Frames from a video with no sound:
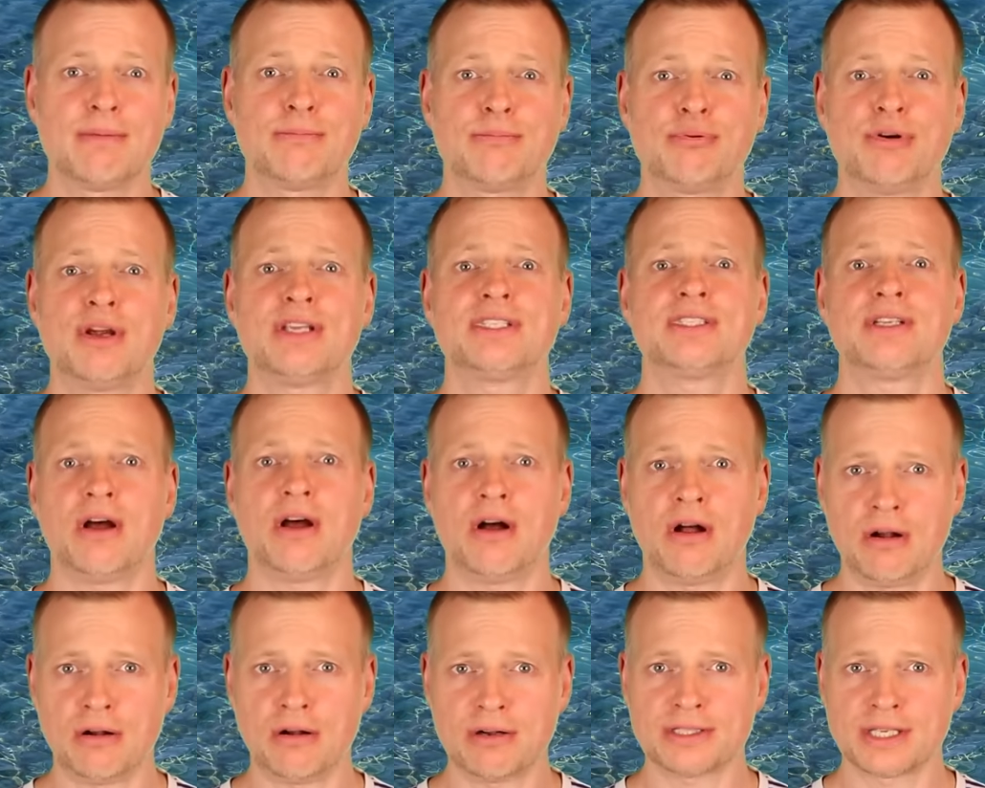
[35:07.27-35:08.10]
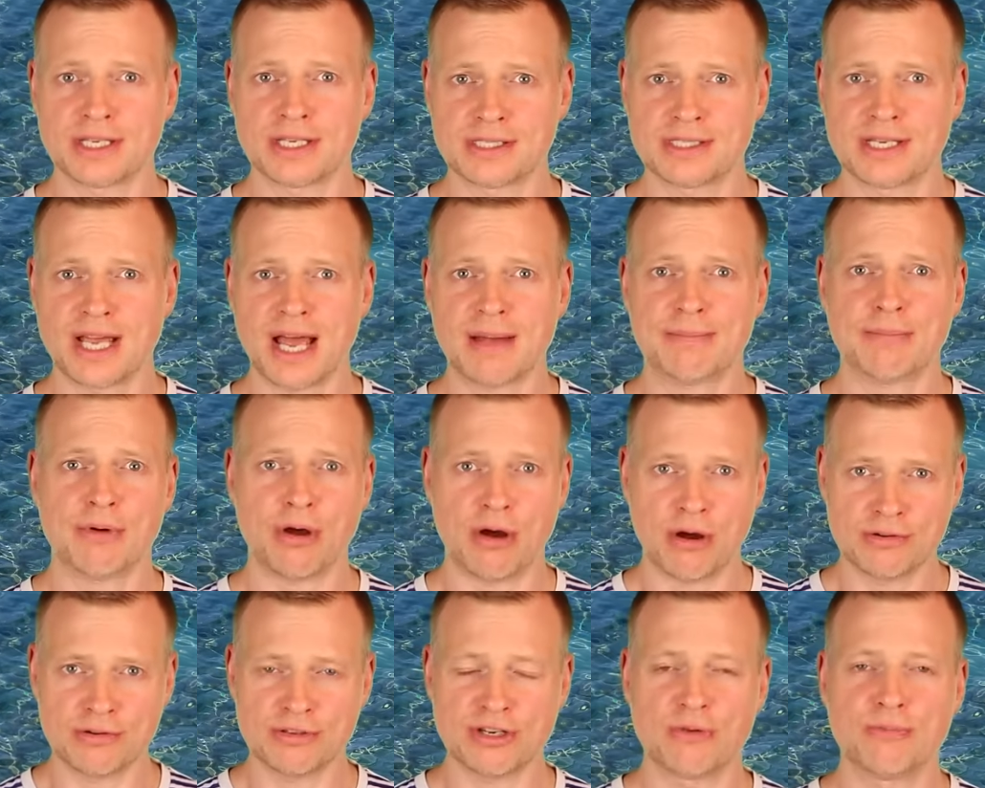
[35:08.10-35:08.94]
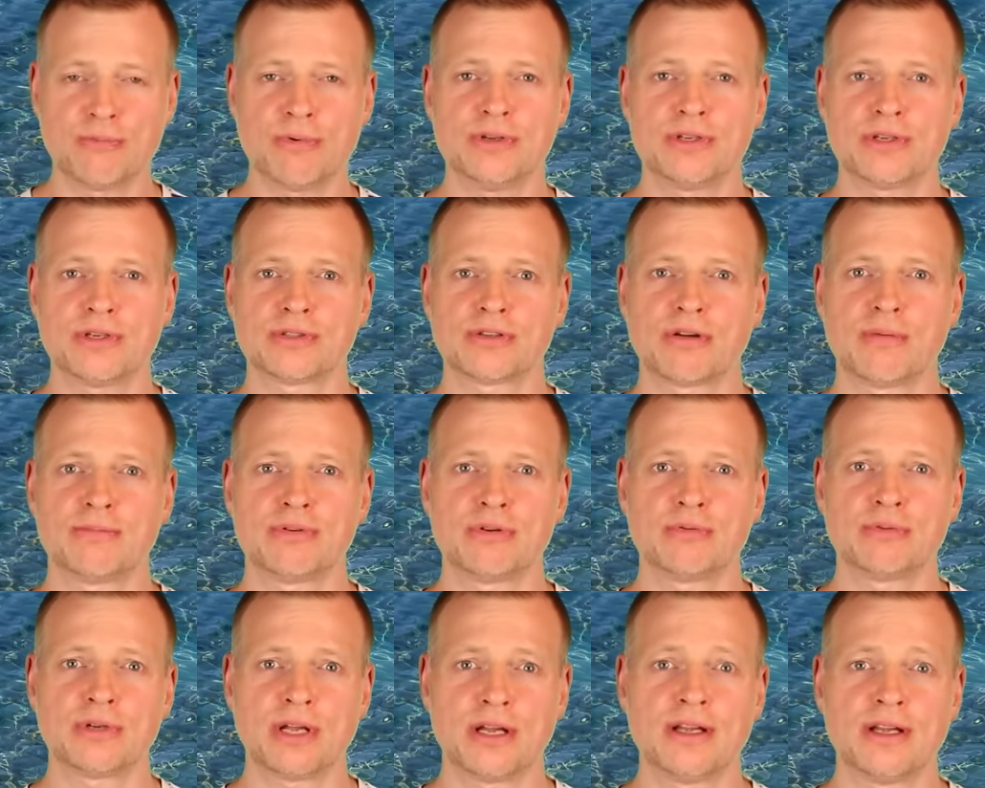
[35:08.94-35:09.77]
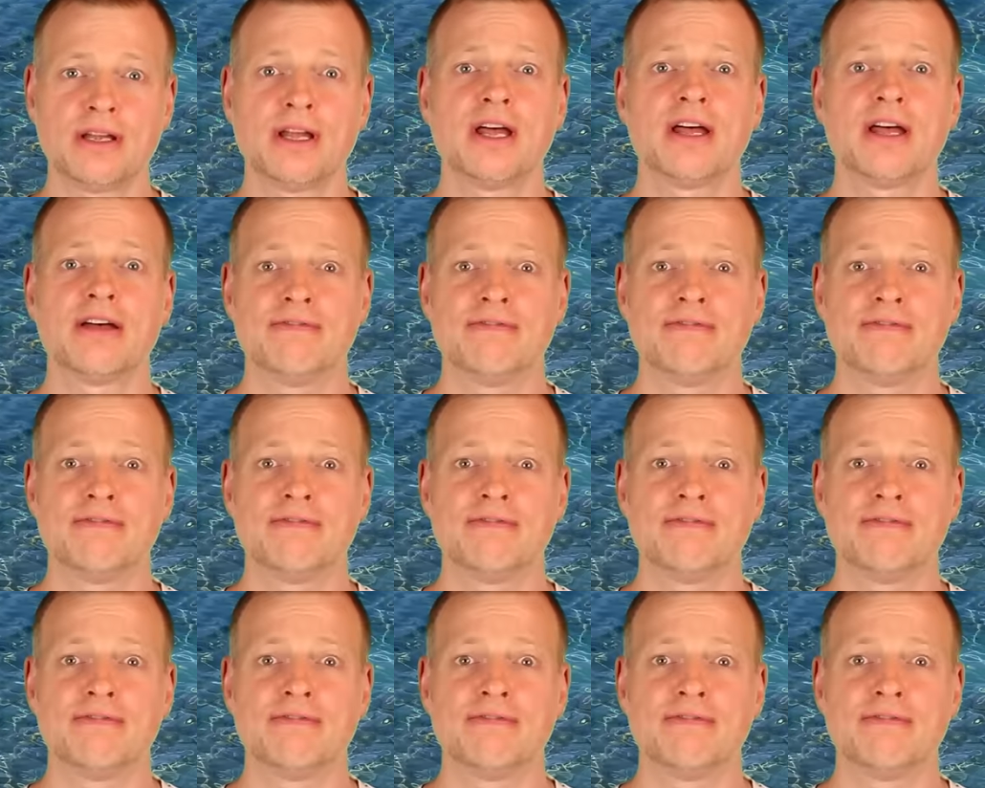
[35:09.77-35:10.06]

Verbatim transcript: press Alt and Tab on your Windows computer.